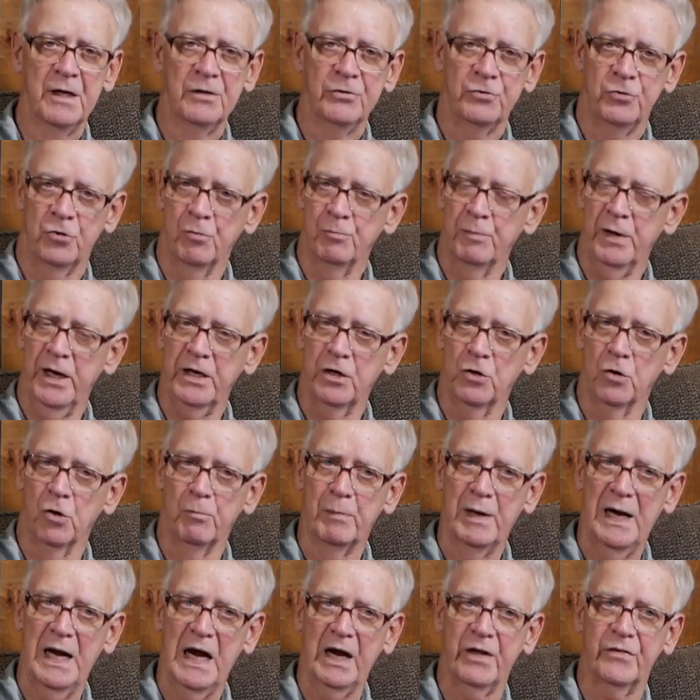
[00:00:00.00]
You may go
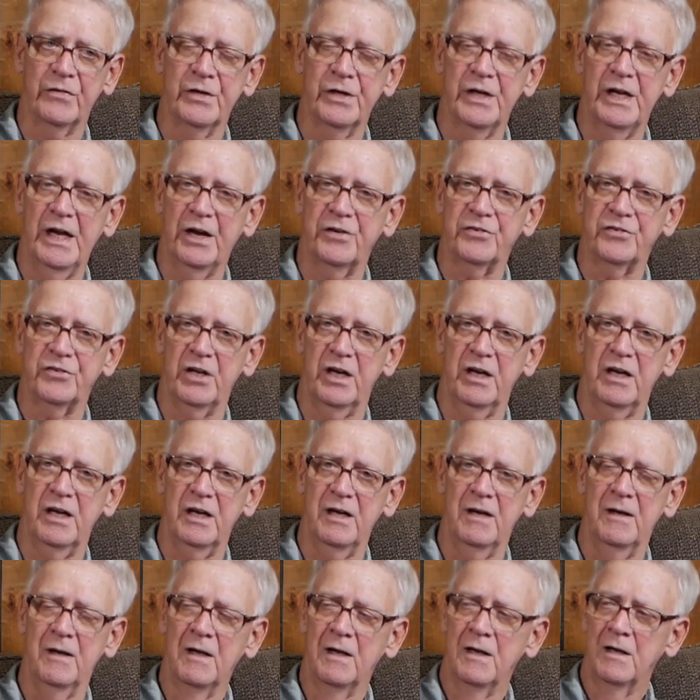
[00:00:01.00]
back the next
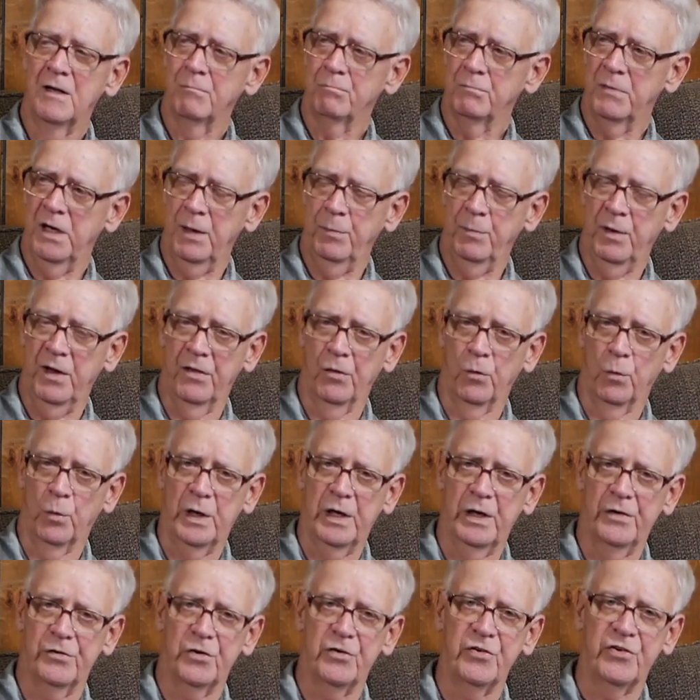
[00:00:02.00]
day, maybe the
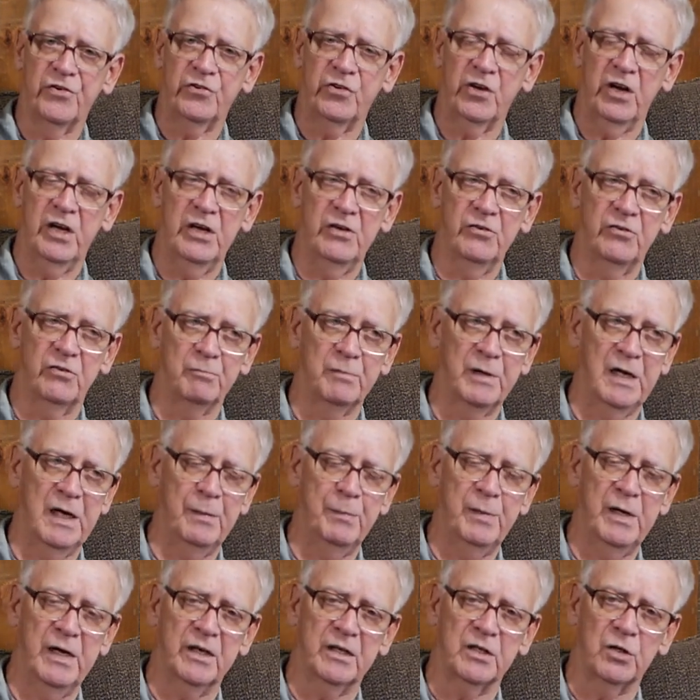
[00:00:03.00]
weather's changed,
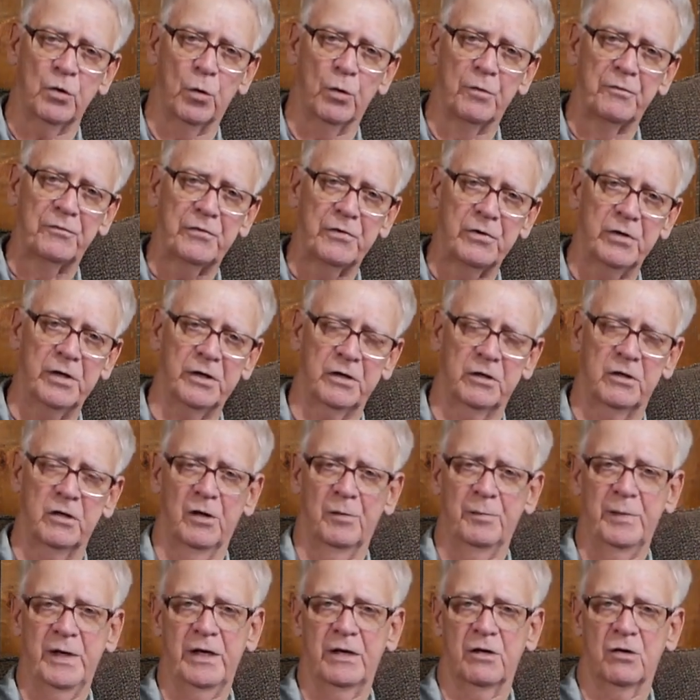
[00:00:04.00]
maybe a cold front
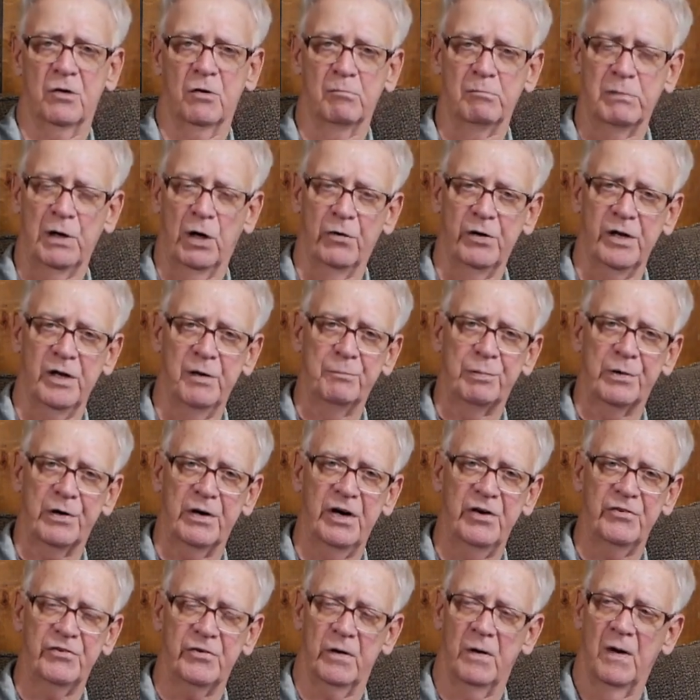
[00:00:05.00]
come in, or boating
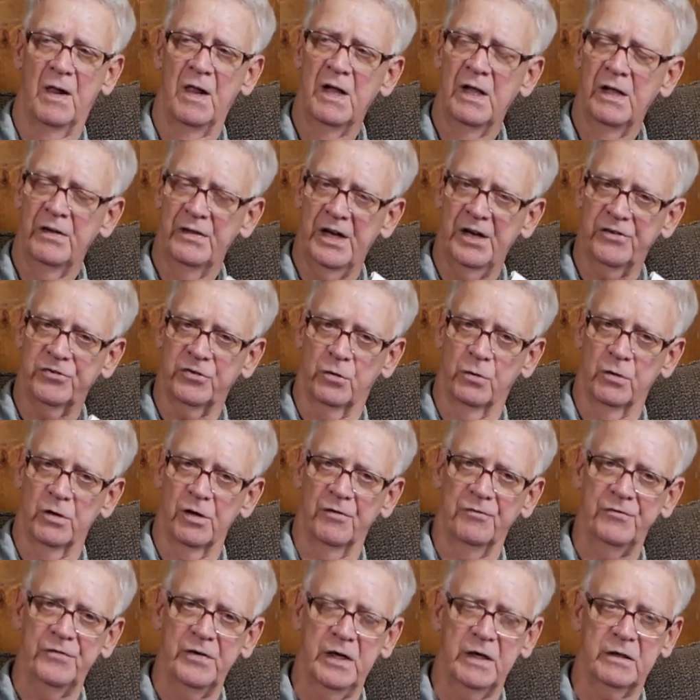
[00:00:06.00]
pressure. That's going to
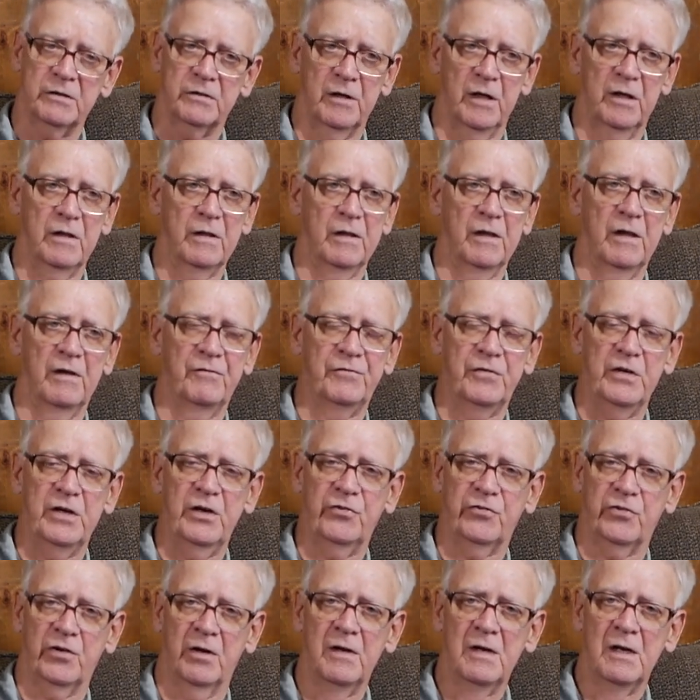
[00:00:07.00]
affect the
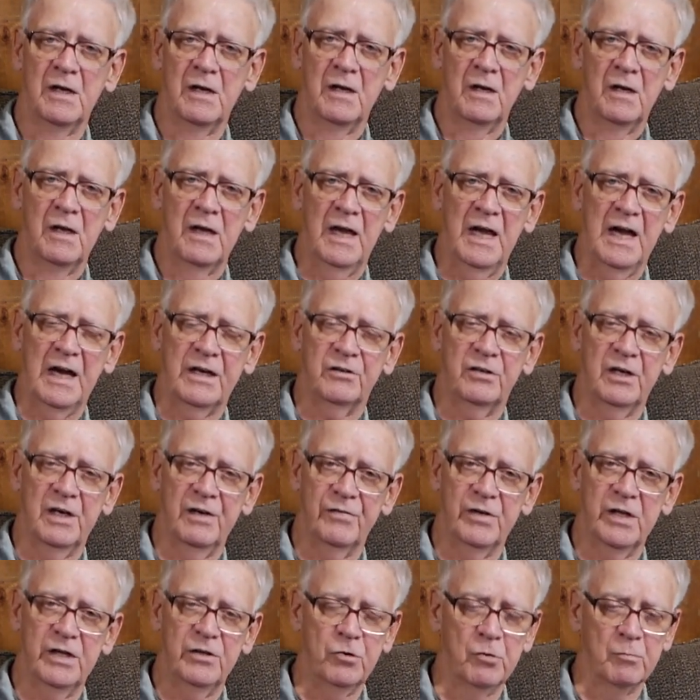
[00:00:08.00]
fish
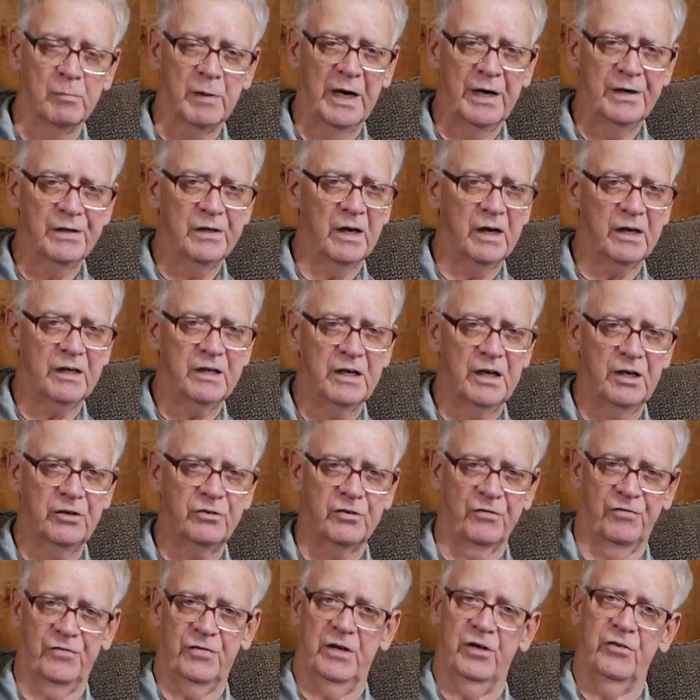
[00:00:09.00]
activity. You might not
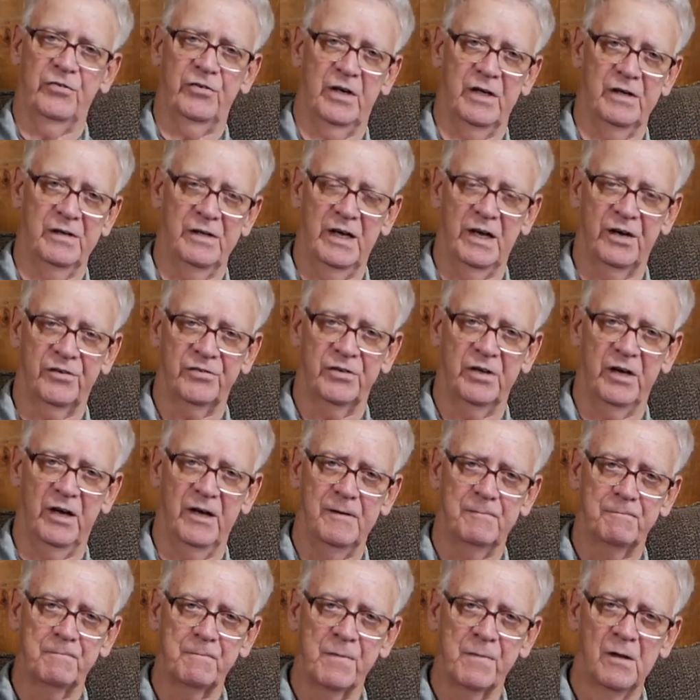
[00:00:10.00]
catch a fish that next
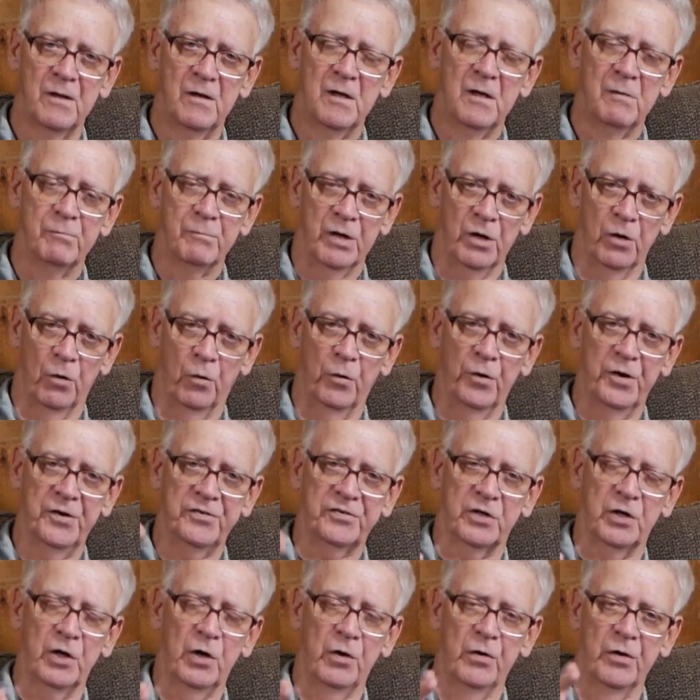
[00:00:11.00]
day. But always
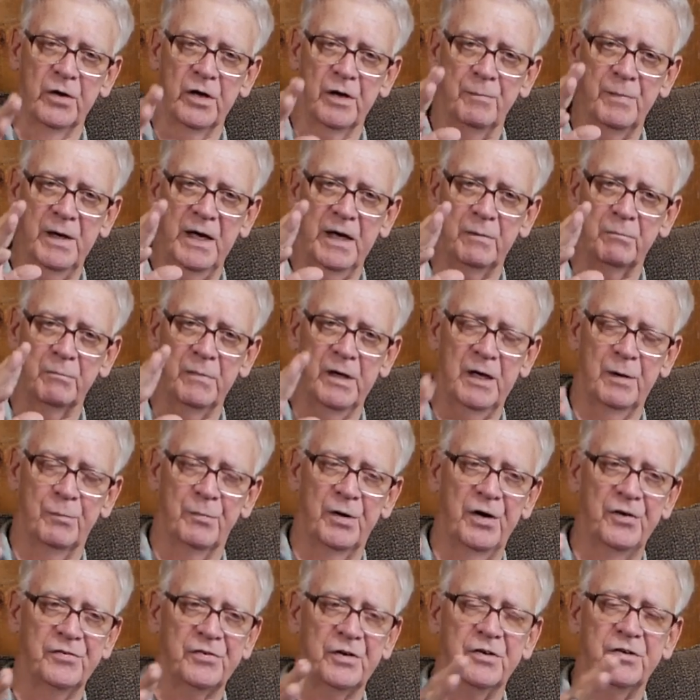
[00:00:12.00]
go to make
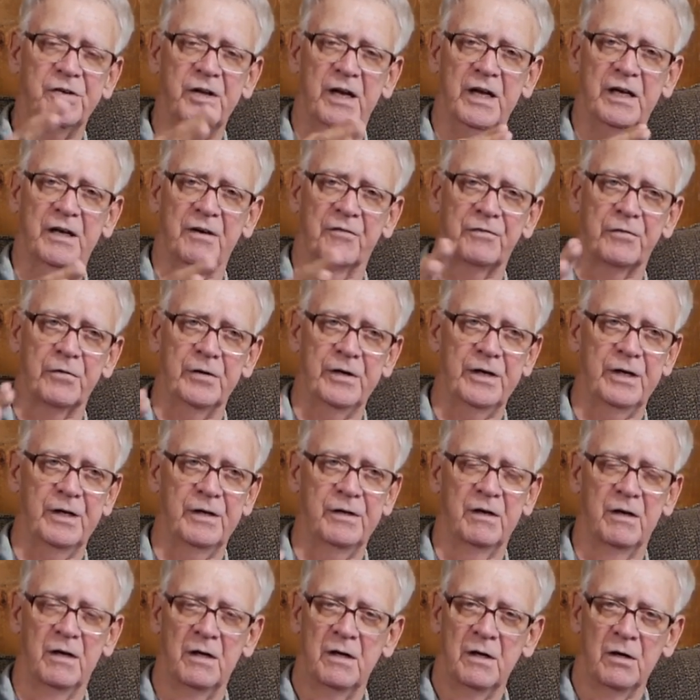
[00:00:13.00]
memories and take a
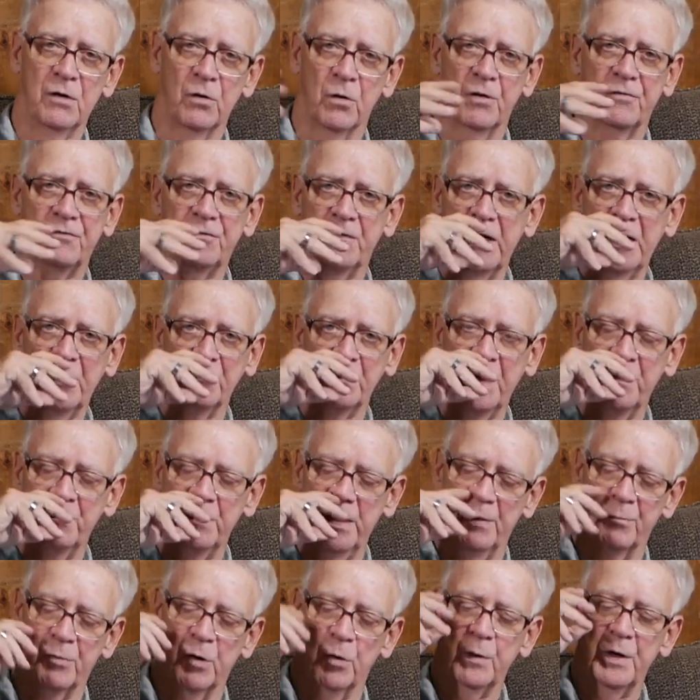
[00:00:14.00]
friend or family
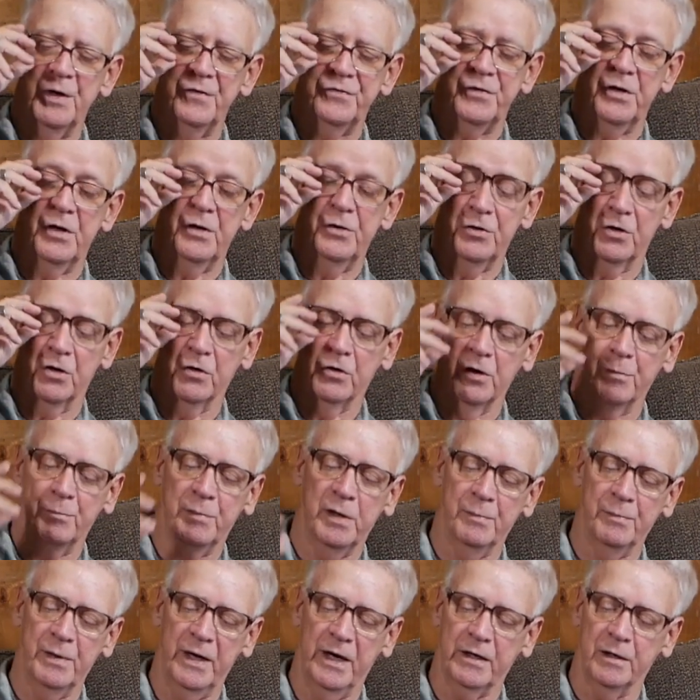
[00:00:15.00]
member with you, and you're going to
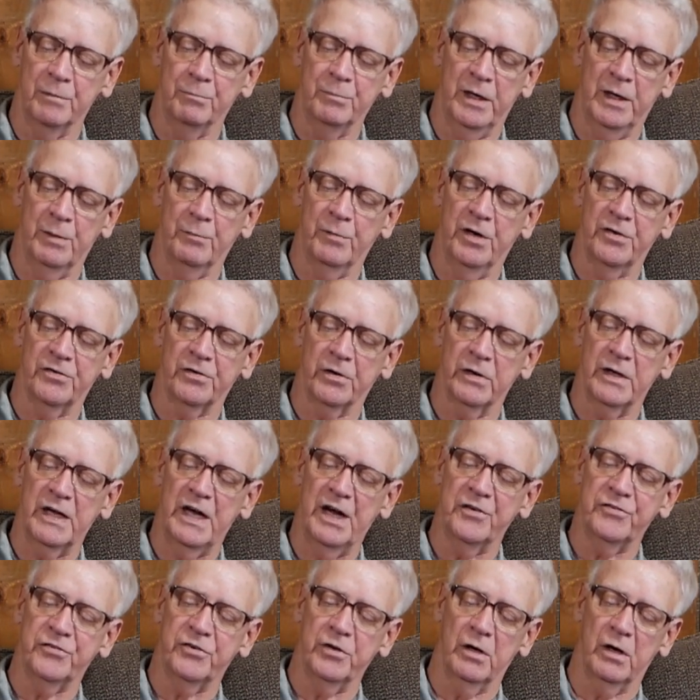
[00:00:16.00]
be making memories that
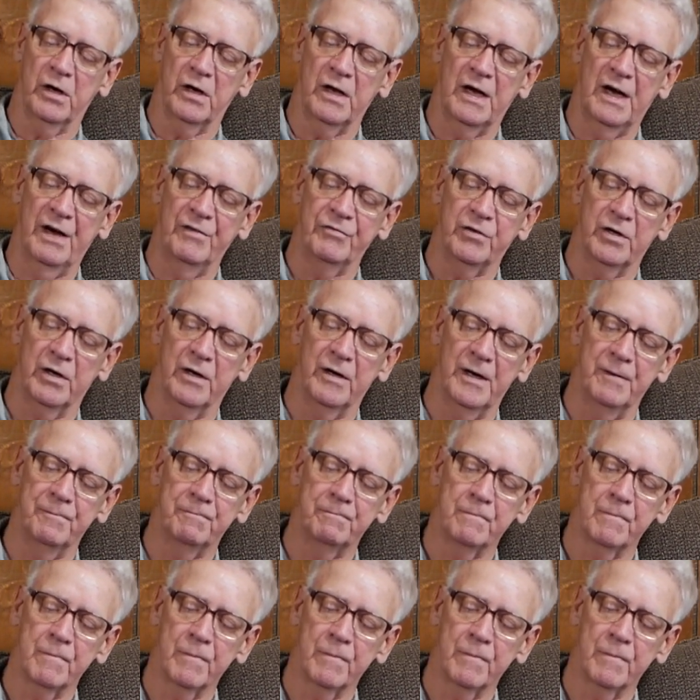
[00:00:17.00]
last you a lifetime.